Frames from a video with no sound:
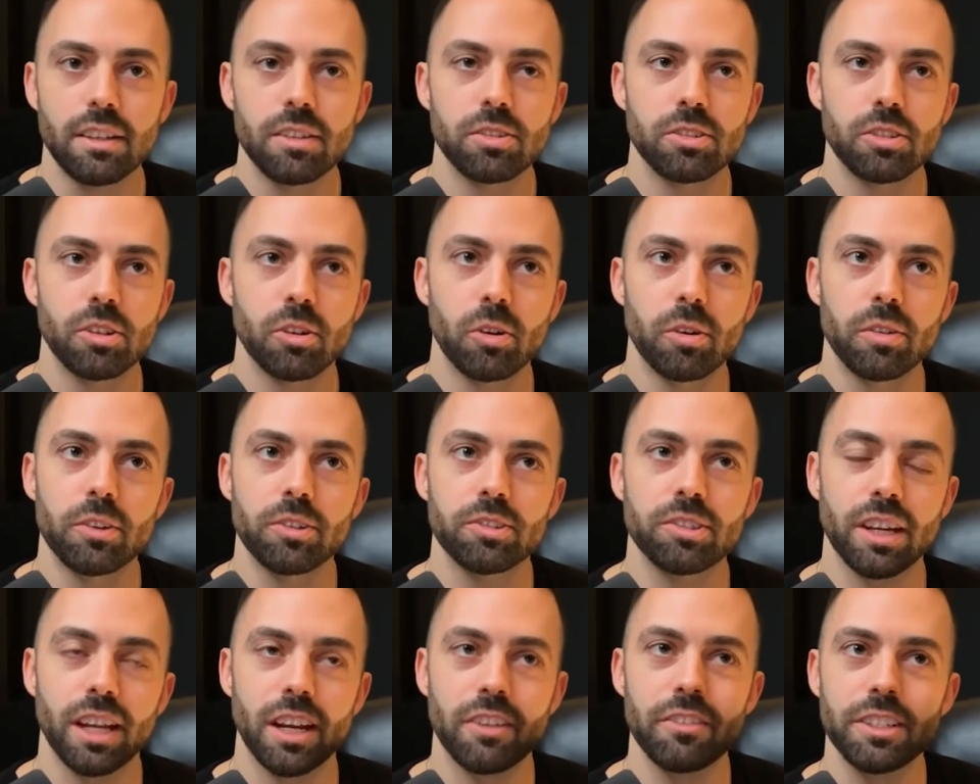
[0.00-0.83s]
So
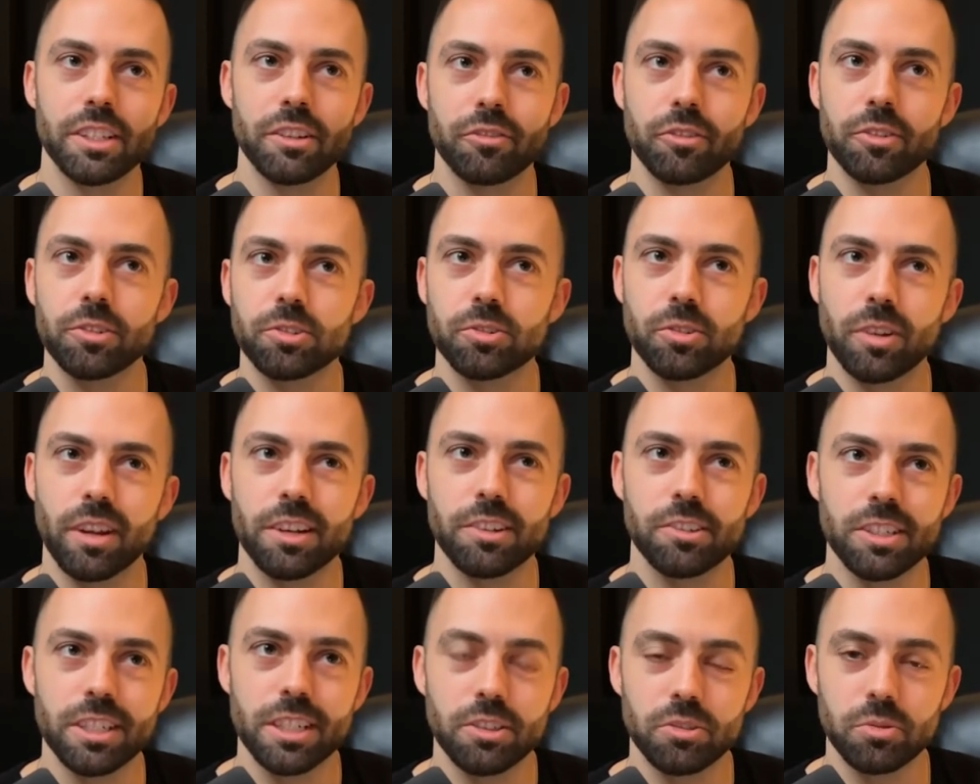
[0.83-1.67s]
there's kind of a different
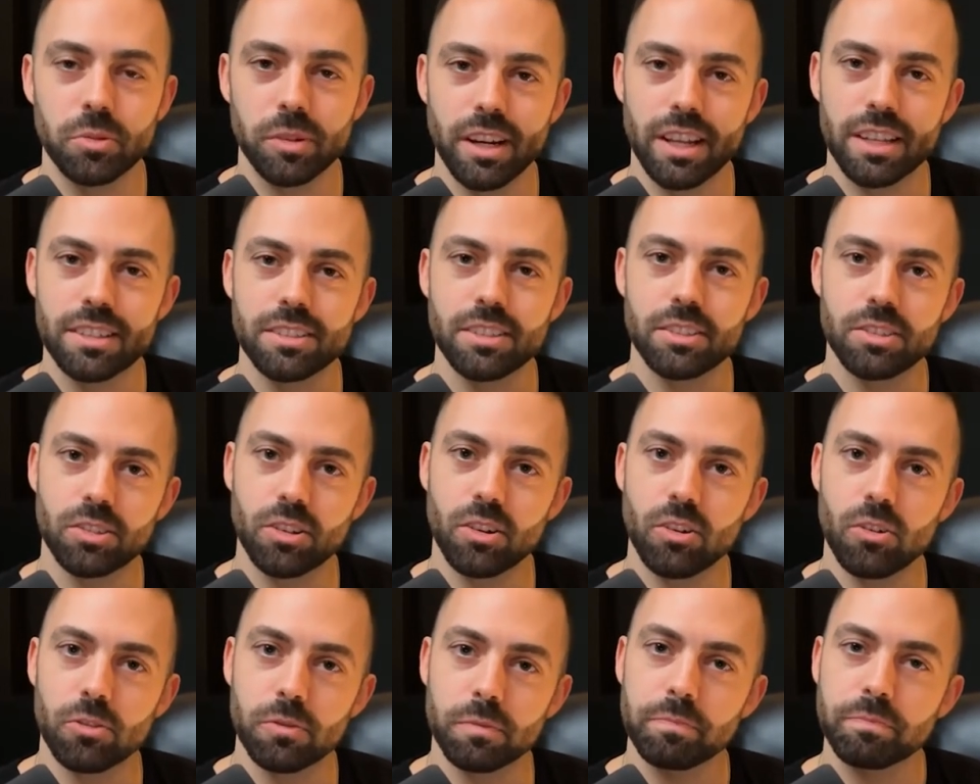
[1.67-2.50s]
strategy. Each one has its
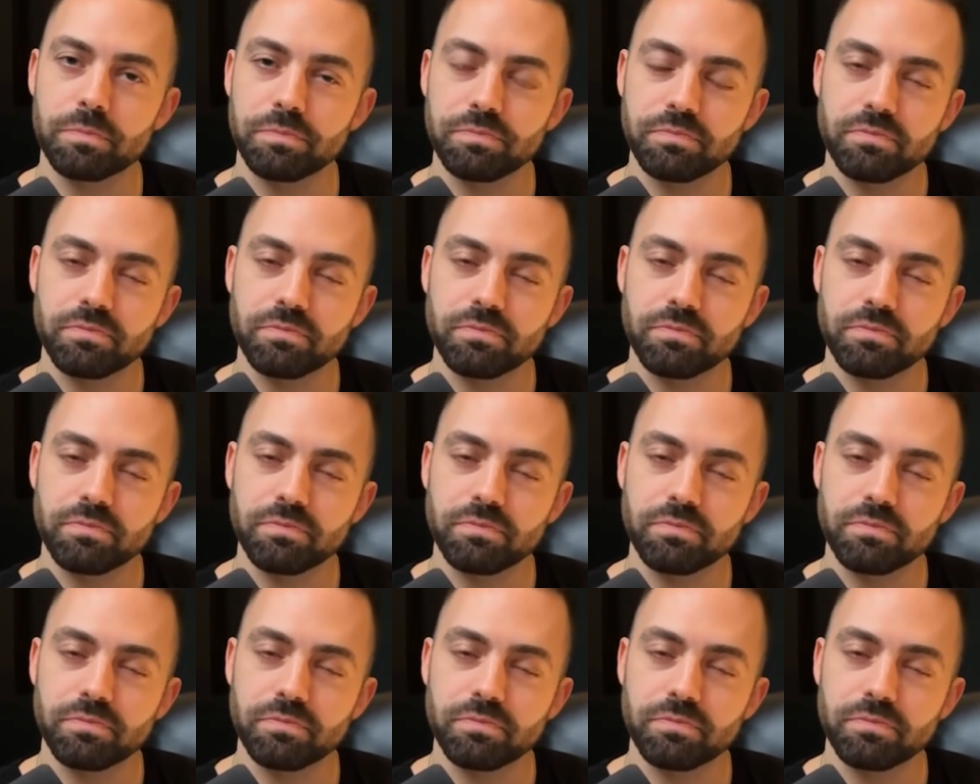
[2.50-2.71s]
own